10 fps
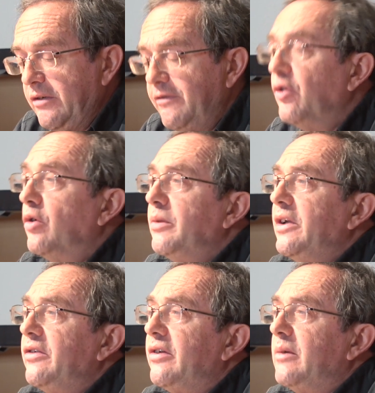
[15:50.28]
formed
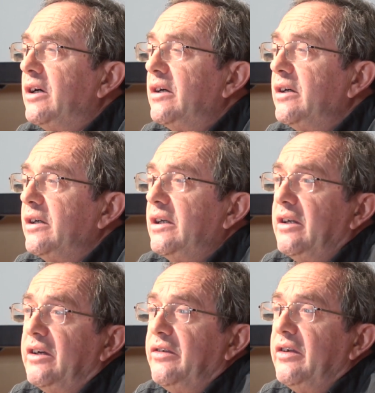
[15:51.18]
in Samara in
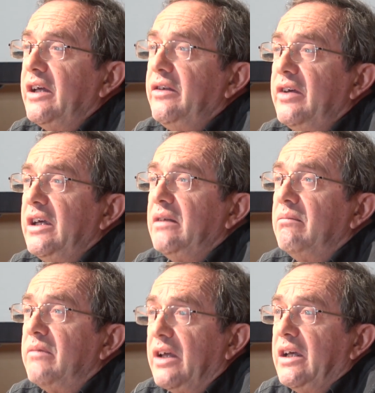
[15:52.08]

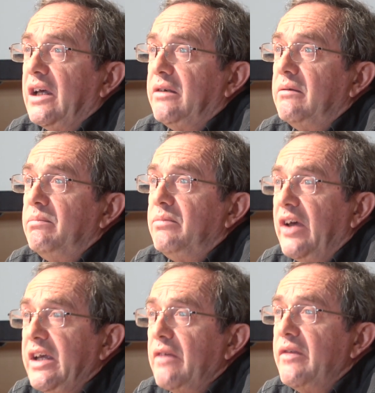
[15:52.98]
1918. They had
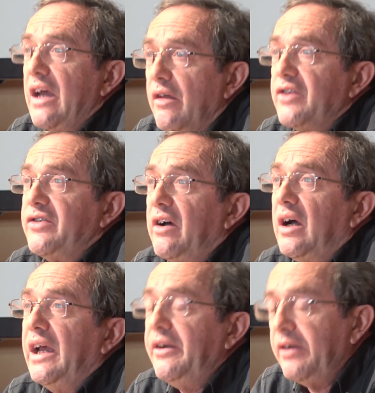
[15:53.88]
taken the other
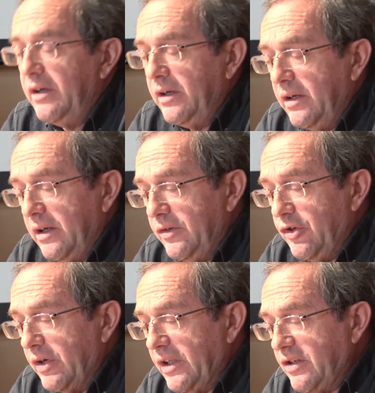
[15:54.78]
side
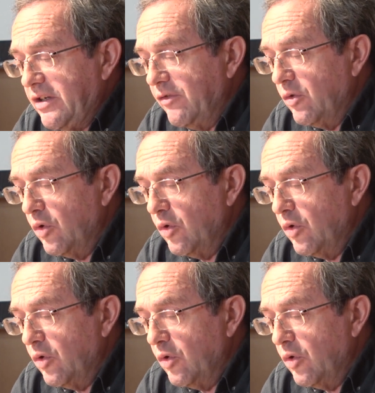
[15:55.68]
during the Civil